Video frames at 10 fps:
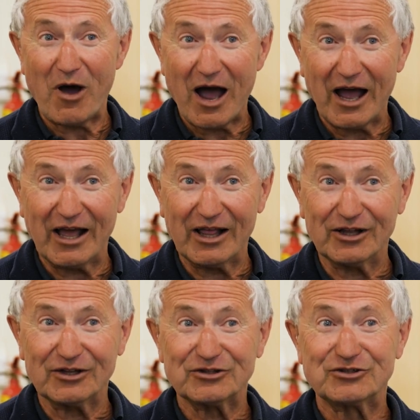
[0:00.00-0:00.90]

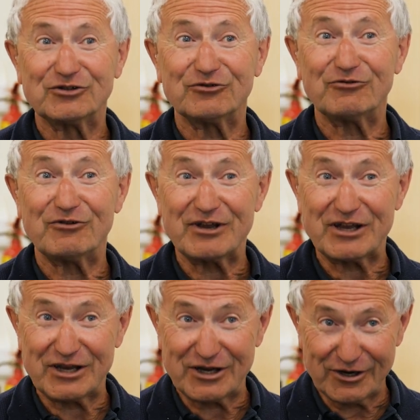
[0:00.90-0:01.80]
improve their
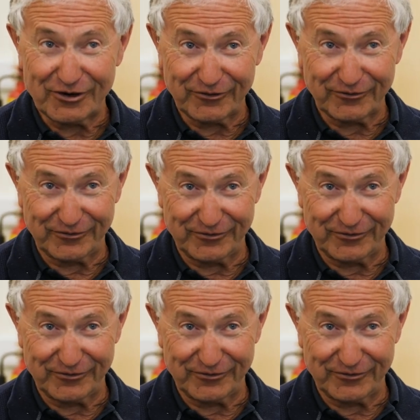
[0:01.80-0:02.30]
communication skills,